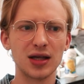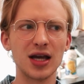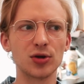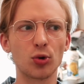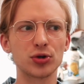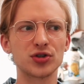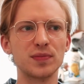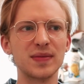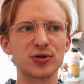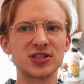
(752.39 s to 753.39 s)
in order to
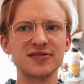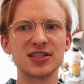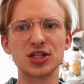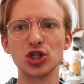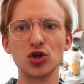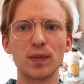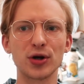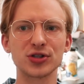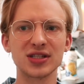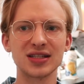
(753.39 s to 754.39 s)
be perceived as a new
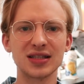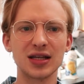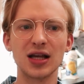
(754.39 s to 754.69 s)
person